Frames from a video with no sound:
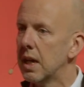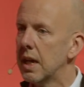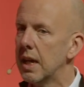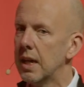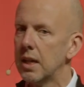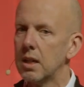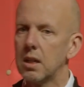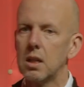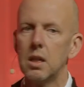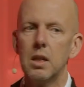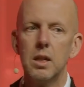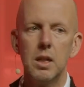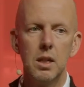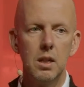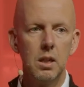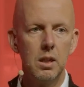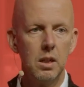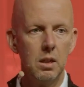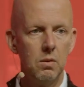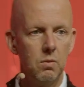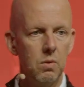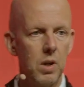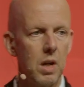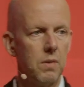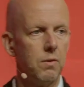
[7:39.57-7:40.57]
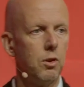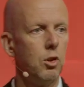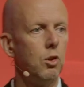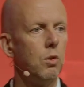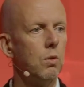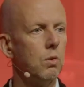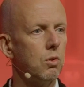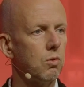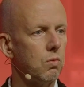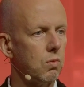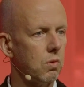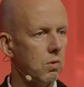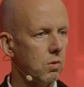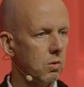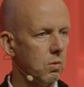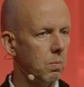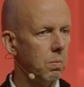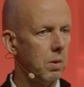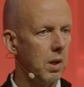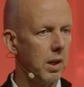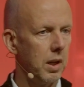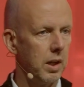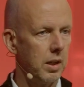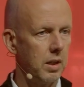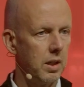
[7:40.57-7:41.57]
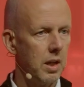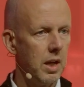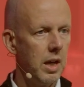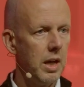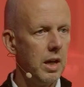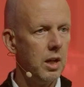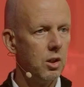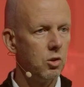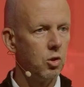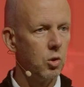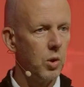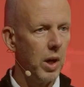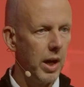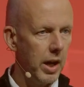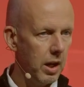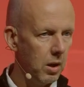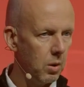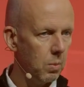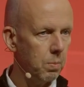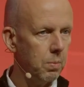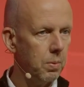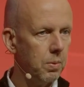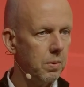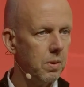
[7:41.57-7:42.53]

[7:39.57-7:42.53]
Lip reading: Clearly, we have a huge role to play to help